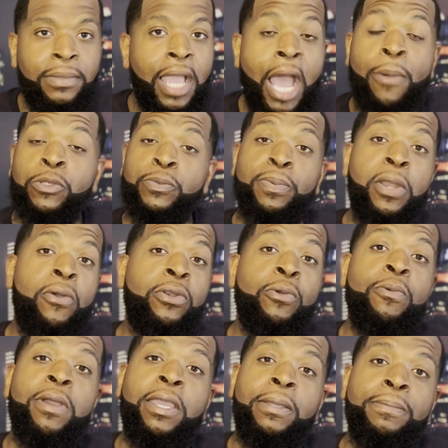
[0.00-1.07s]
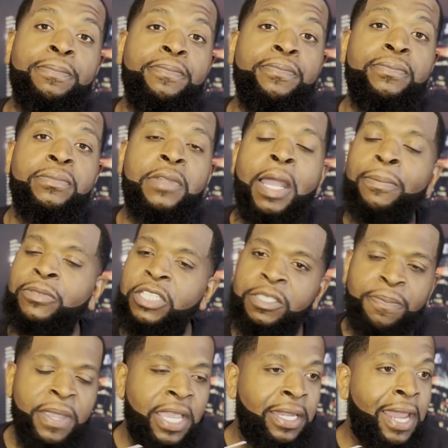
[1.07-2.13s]
I was blown away. I'm
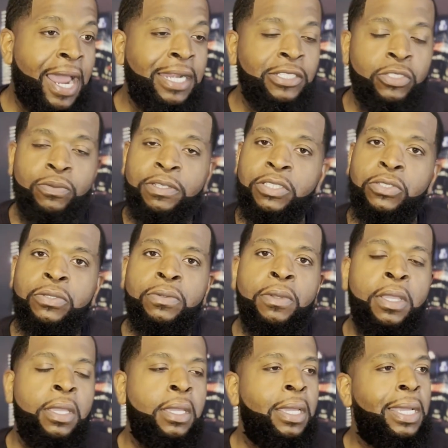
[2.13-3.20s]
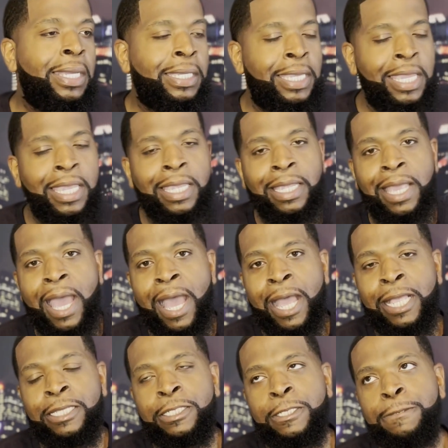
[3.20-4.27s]
just being honest with you. Again,
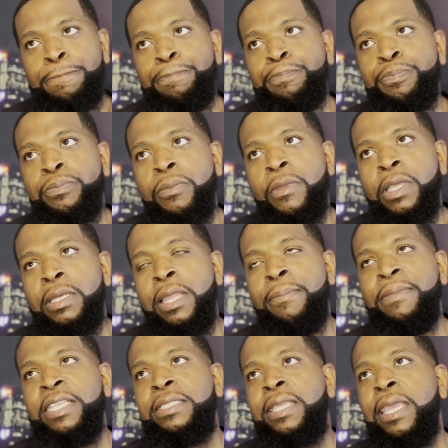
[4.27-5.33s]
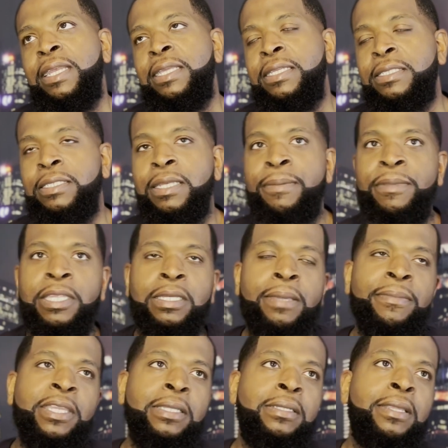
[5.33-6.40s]
guys, let me say this. Let
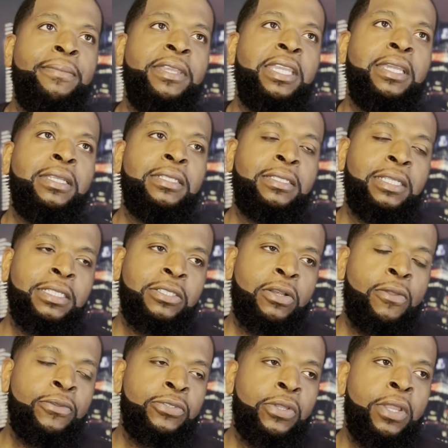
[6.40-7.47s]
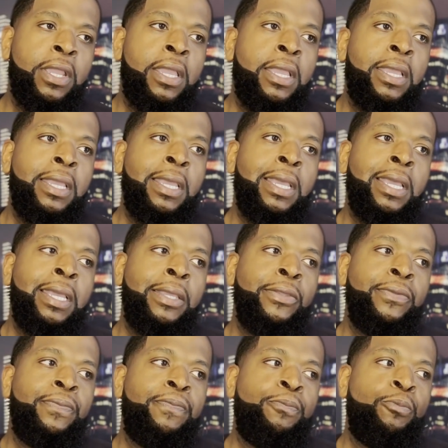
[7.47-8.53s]
me get this disclosure.
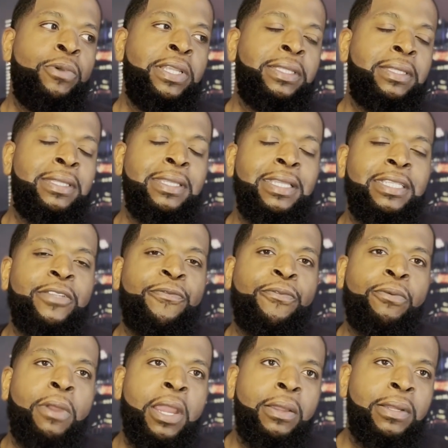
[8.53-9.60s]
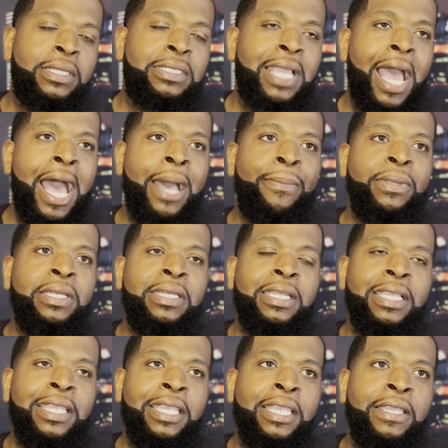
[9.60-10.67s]
With this fragrance, I
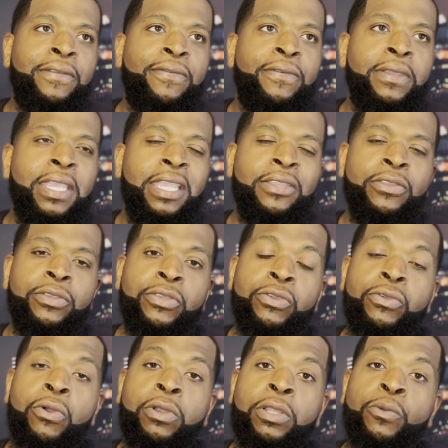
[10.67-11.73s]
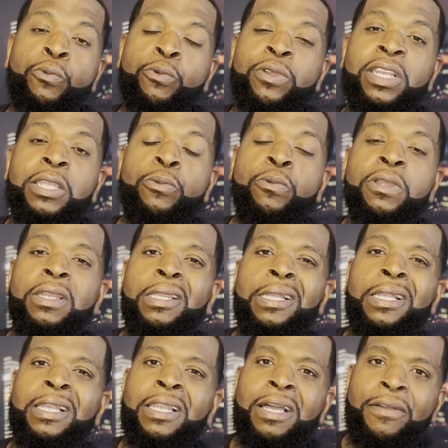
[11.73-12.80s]
believe either you're going to really, really
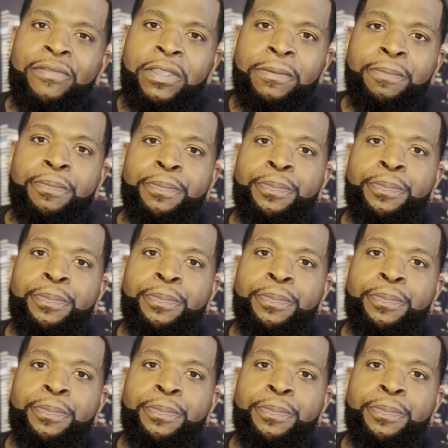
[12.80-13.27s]
love it